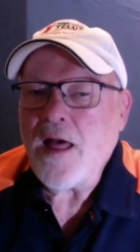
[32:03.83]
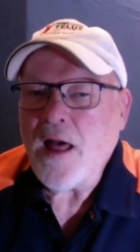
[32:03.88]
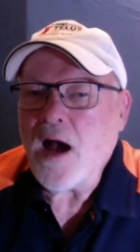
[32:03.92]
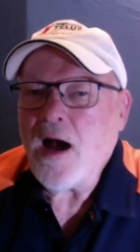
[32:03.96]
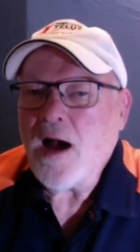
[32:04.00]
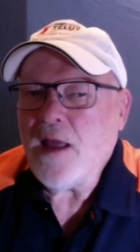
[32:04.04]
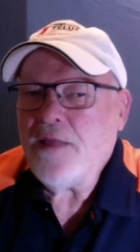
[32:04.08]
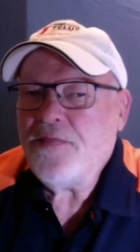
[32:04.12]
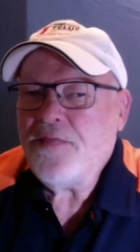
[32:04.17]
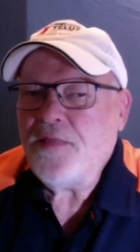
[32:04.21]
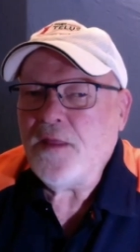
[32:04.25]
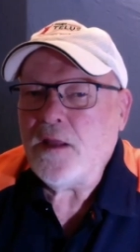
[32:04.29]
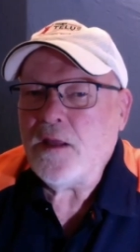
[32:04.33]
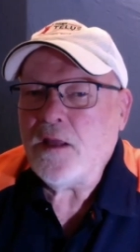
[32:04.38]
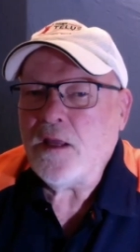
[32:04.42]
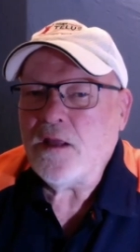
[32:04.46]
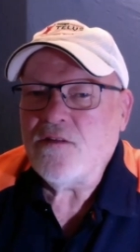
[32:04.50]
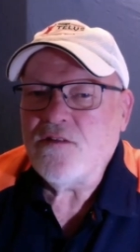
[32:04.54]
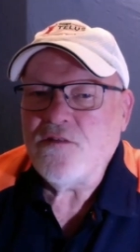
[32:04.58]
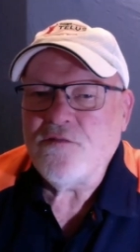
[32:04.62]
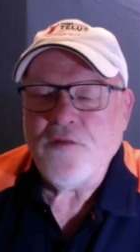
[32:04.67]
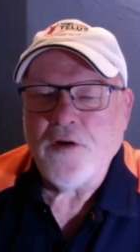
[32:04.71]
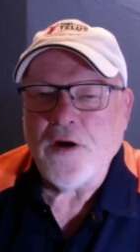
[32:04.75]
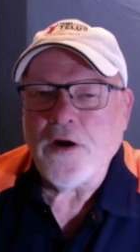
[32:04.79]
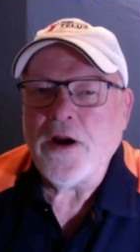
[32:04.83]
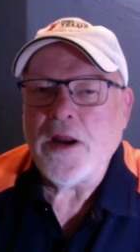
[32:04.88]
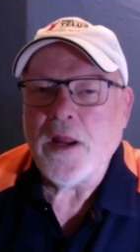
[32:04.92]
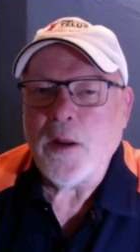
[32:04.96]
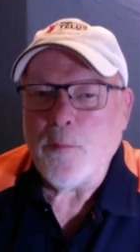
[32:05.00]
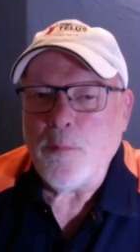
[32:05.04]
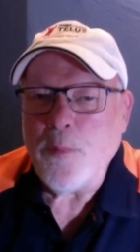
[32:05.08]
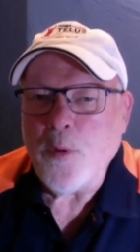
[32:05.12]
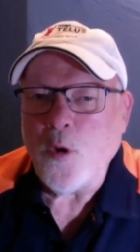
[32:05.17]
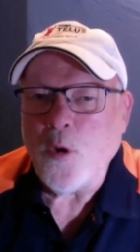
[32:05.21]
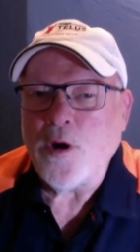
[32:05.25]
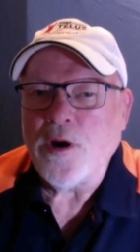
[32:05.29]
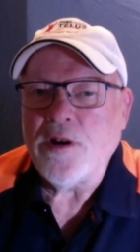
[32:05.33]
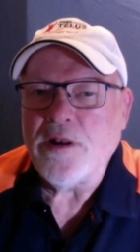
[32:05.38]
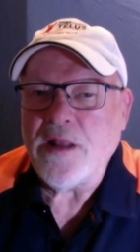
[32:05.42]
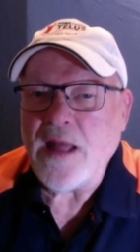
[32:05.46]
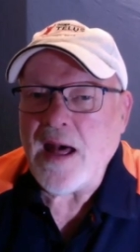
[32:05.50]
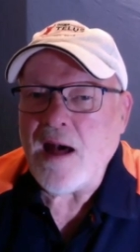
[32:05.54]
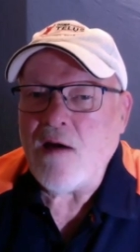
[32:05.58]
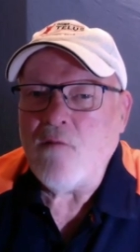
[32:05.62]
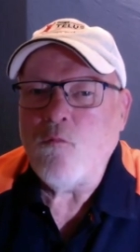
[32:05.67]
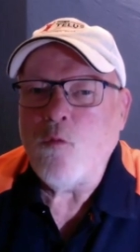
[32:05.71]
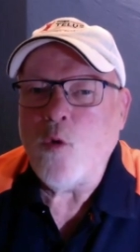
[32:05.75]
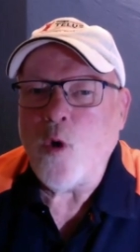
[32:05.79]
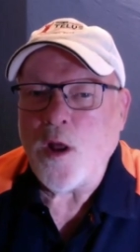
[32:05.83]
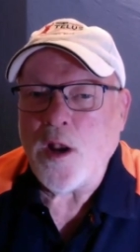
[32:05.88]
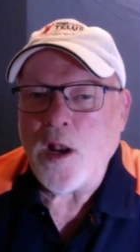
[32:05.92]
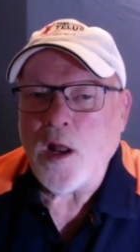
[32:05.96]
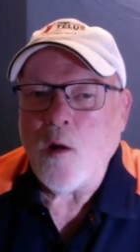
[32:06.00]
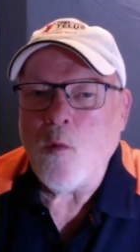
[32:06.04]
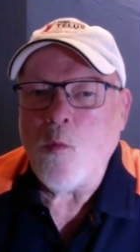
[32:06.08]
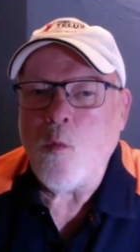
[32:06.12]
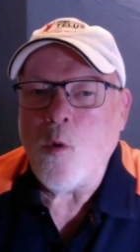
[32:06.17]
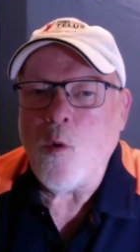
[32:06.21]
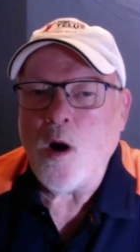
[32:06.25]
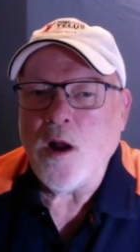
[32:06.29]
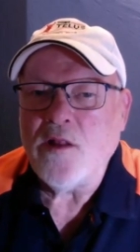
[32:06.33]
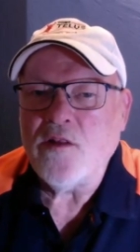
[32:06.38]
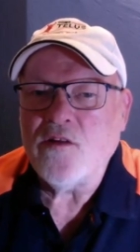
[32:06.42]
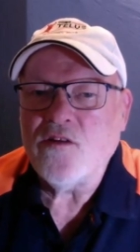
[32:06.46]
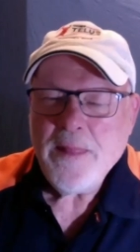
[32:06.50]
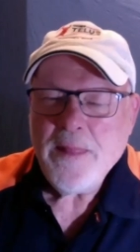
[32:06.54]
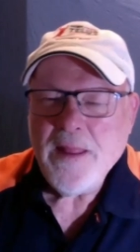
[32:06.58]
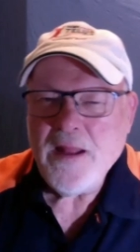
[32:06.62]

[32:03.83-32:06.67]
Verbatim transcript: I think it's very important to have one-on-ones.